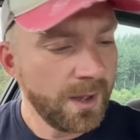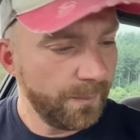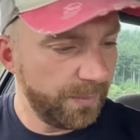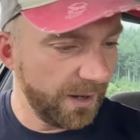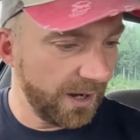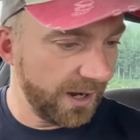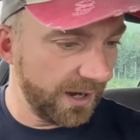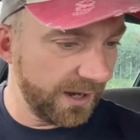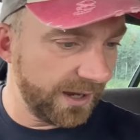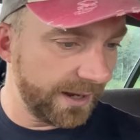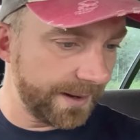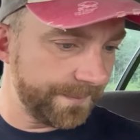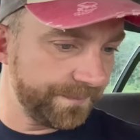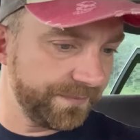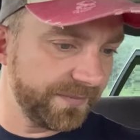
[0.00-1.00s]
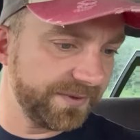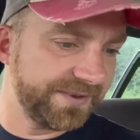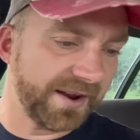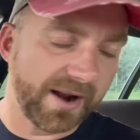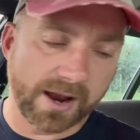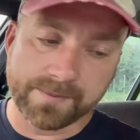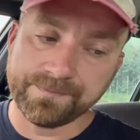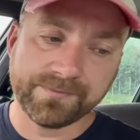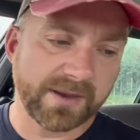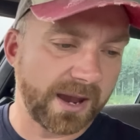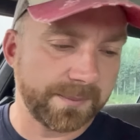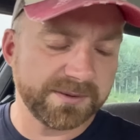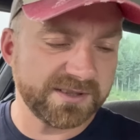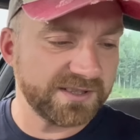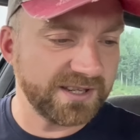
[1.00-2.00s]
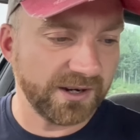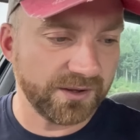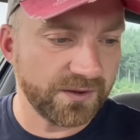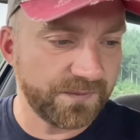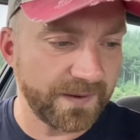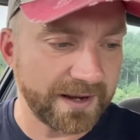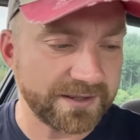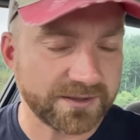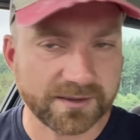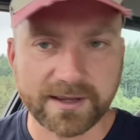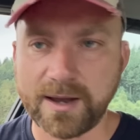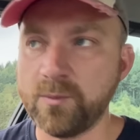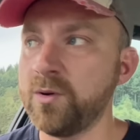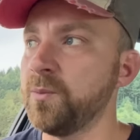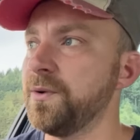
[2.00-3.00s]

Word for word: But um, don't know, happy to sit on the fence on that one,